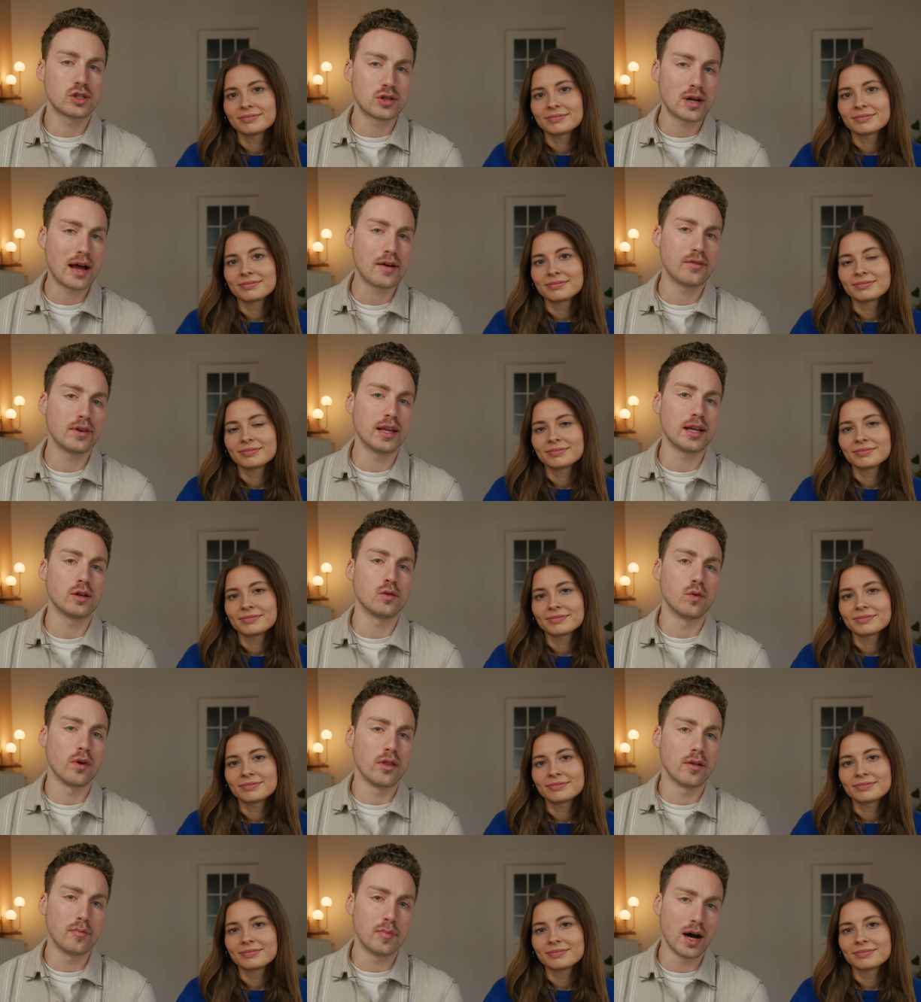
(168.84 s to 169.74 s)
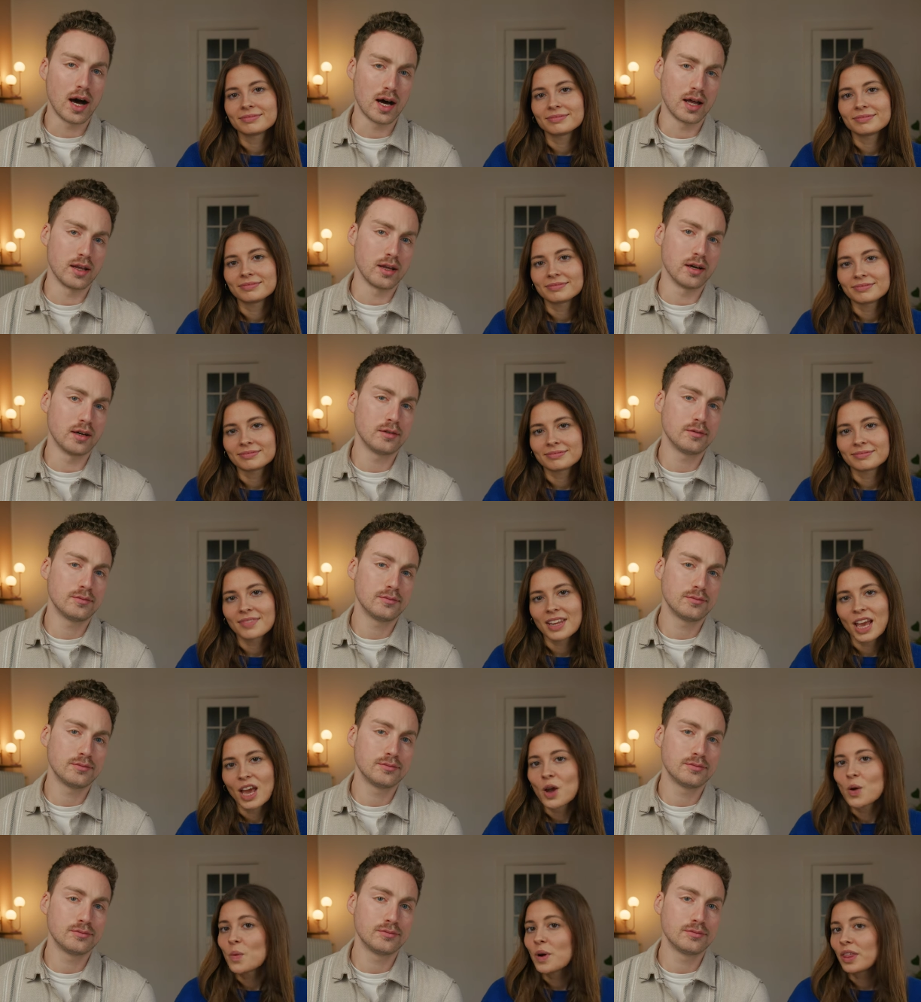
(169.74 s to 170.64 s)
Speaker 1: traveling with a partner.
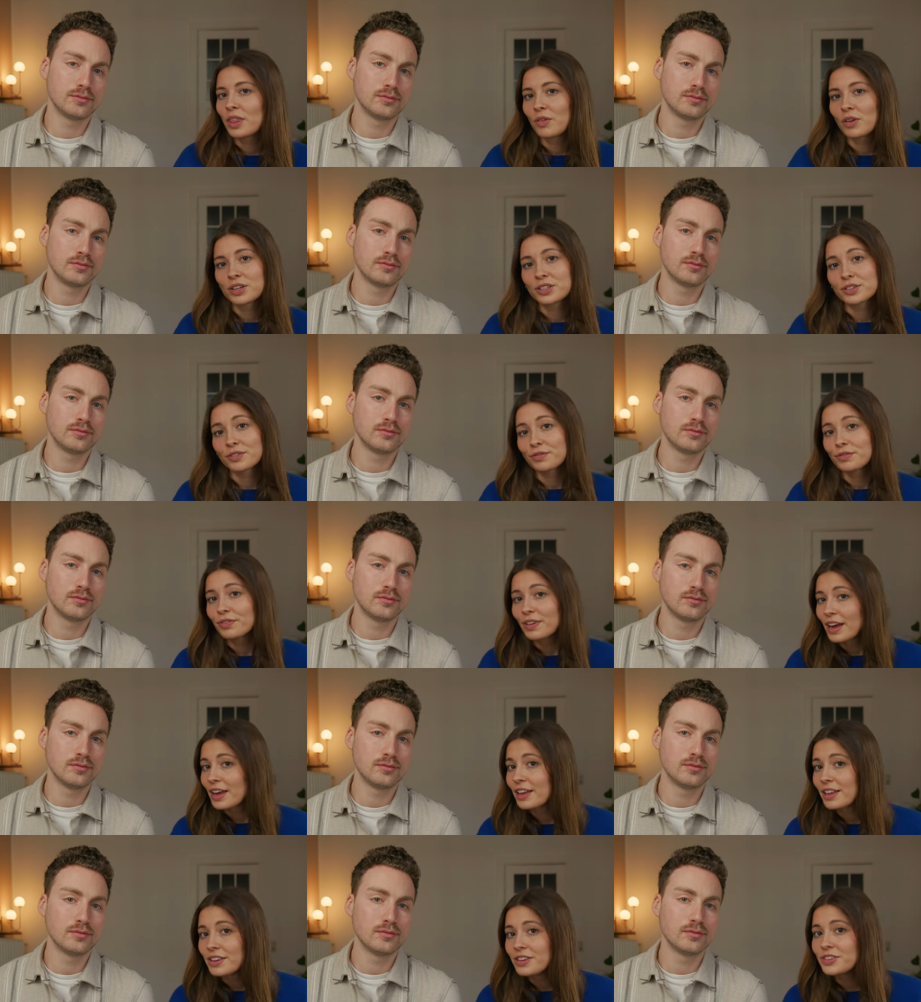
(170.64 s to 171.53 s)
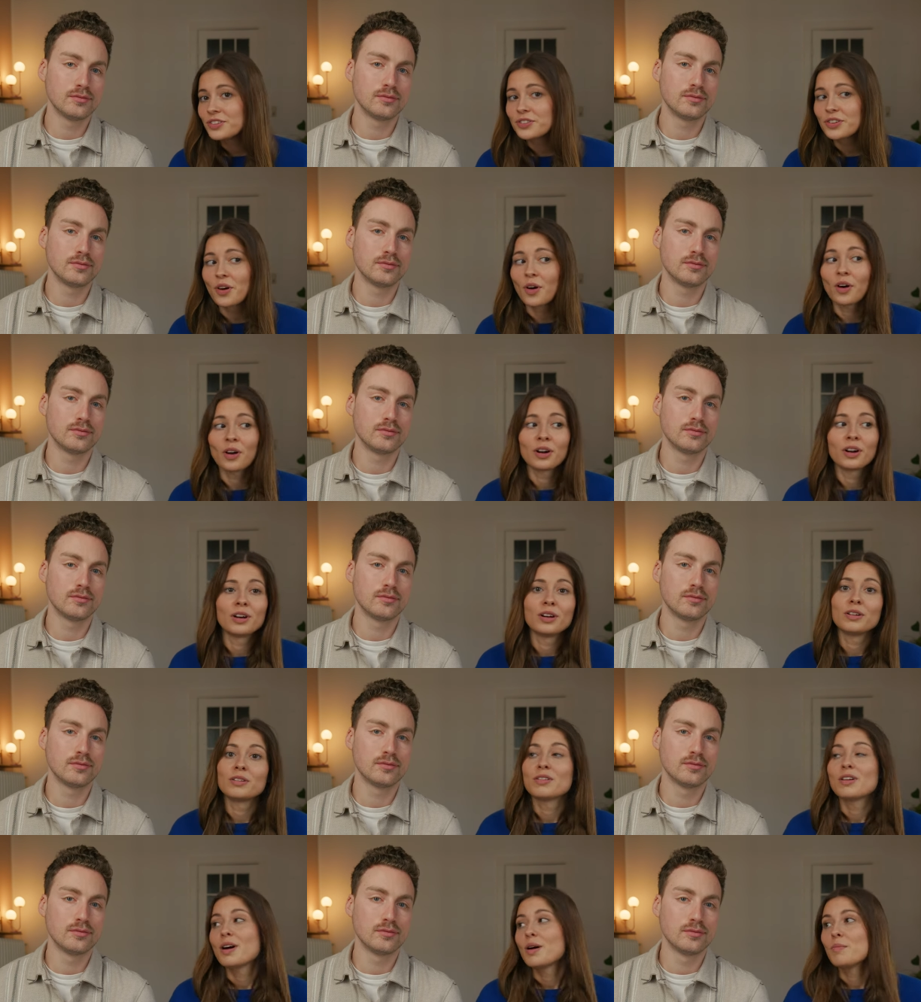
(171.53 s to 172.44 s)
Speaker 2: Whether it's a friend or a
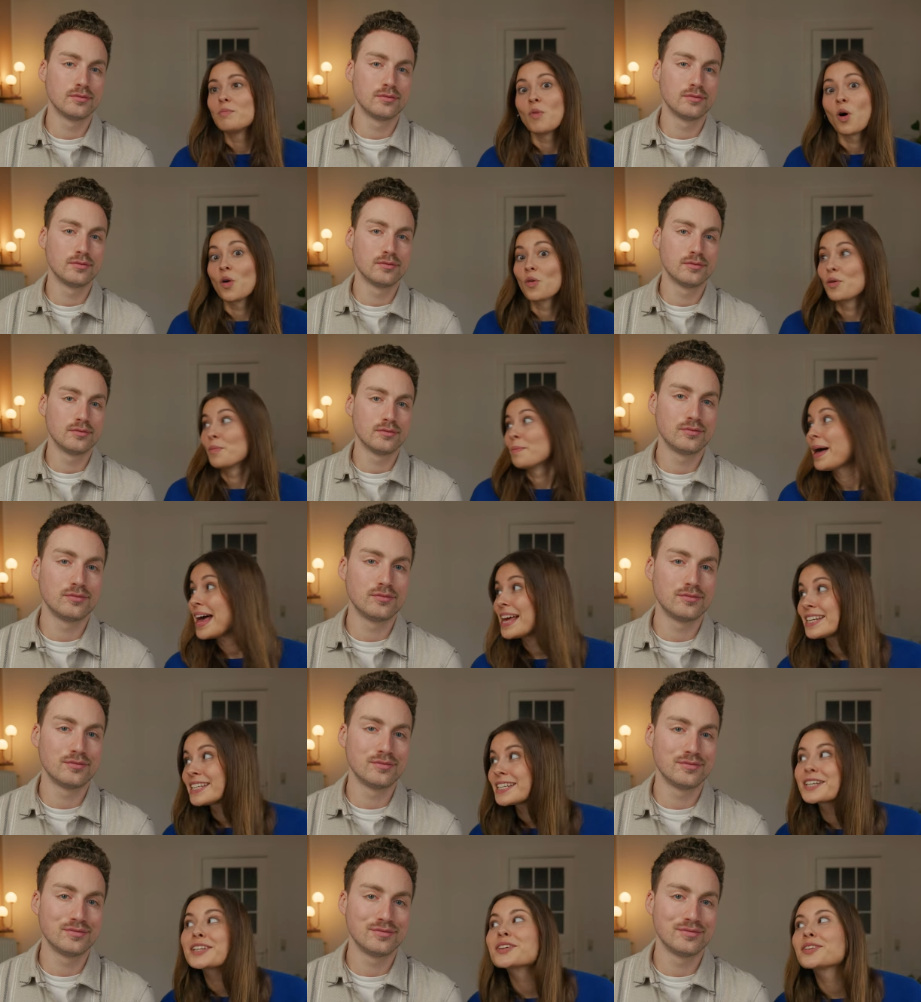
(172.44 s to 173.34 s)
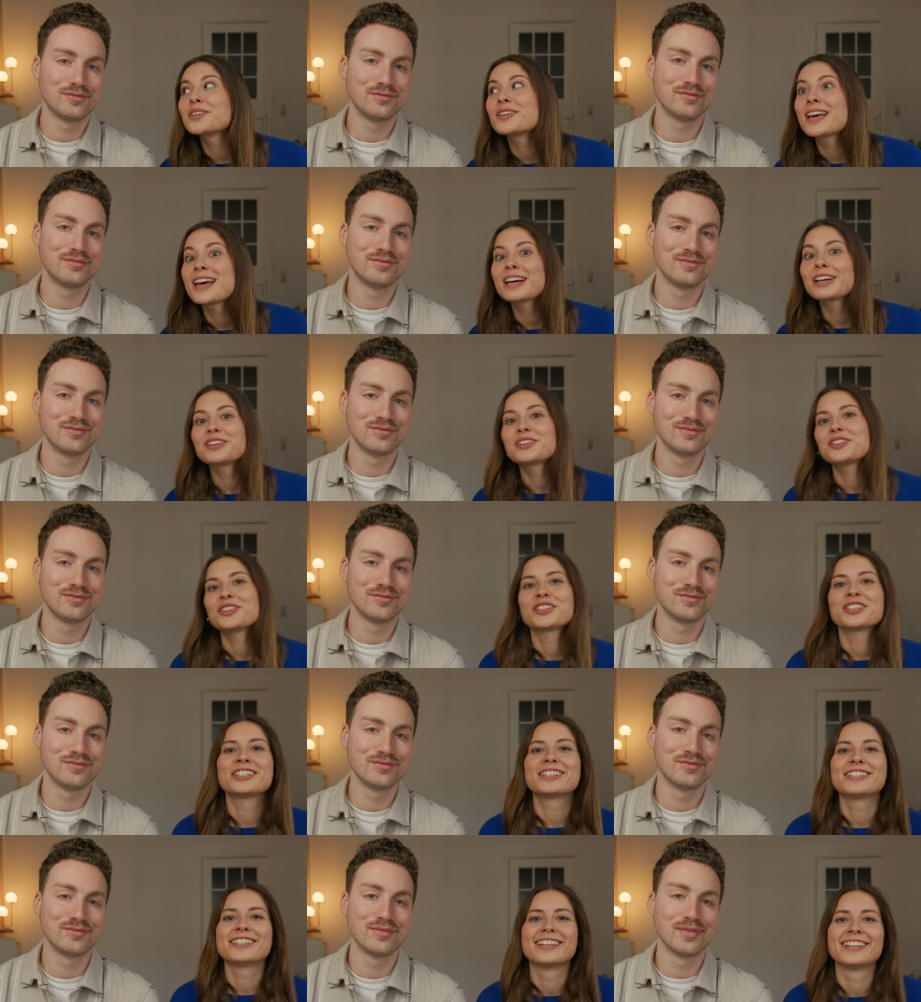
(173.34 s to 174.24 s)
more romantic
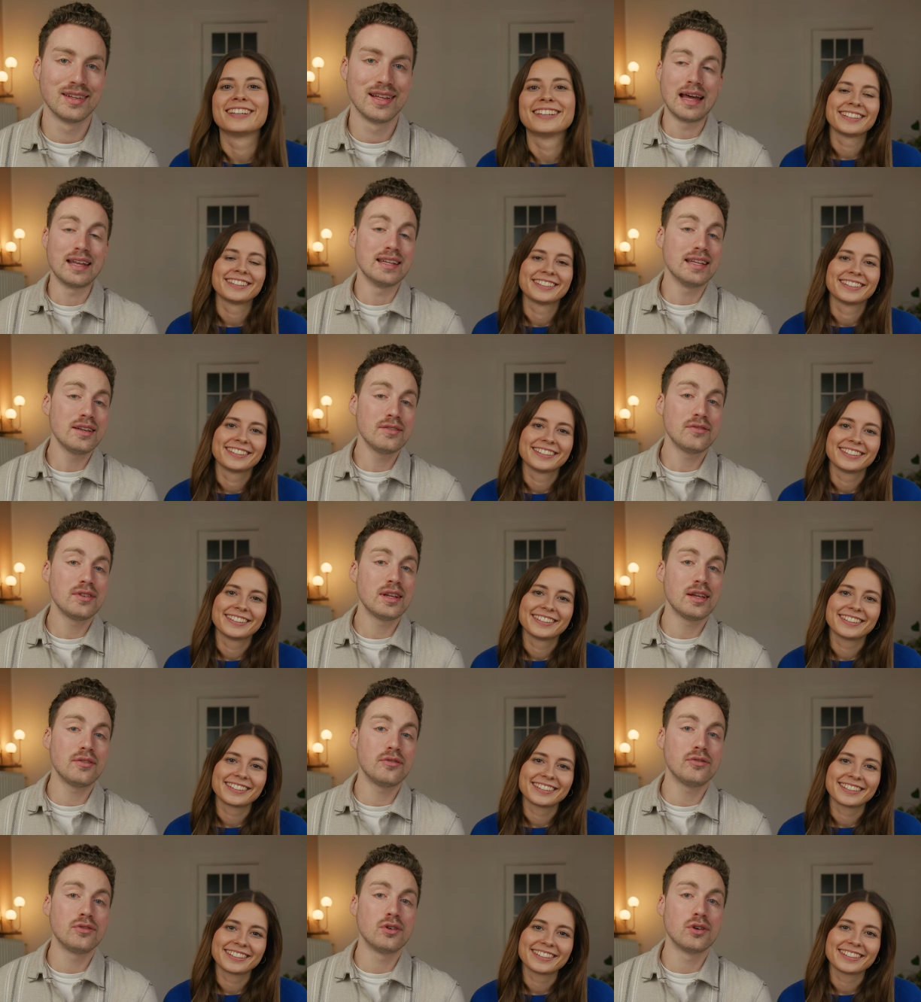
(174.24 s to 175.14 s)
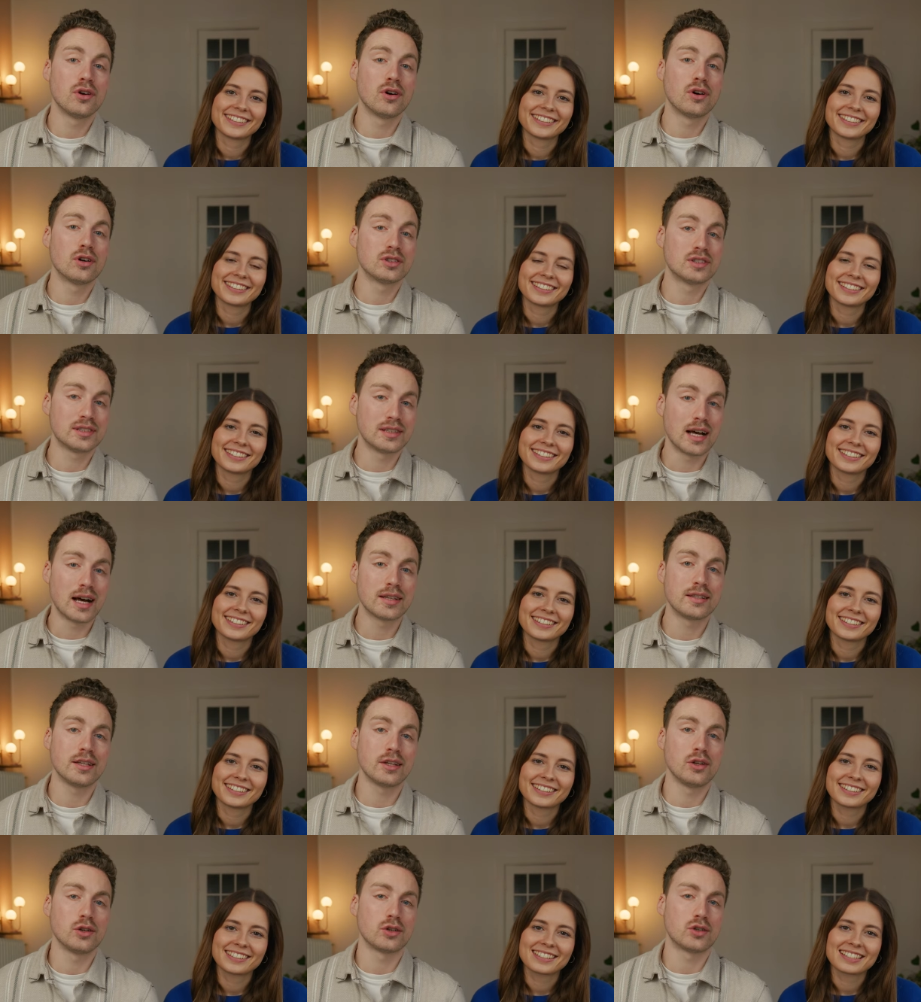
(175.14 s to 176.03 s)
connection.
Speaker 1: And even if you're
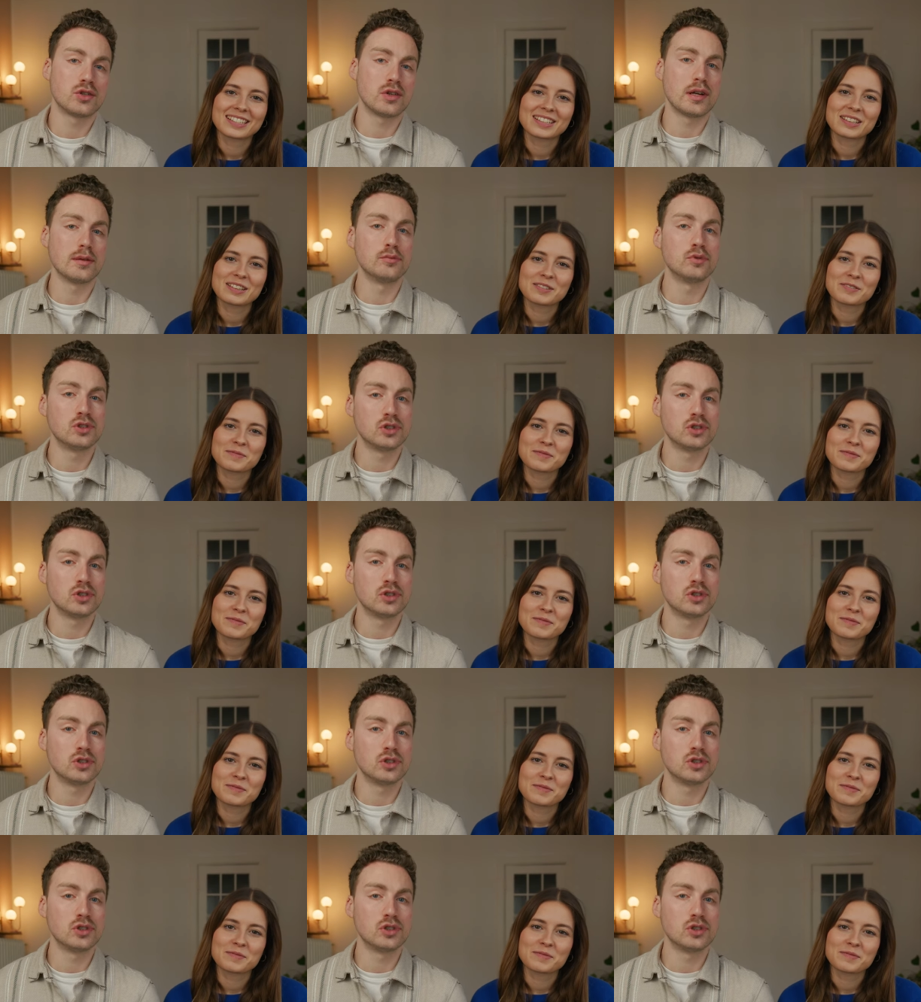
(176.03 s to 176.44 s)
starting your trip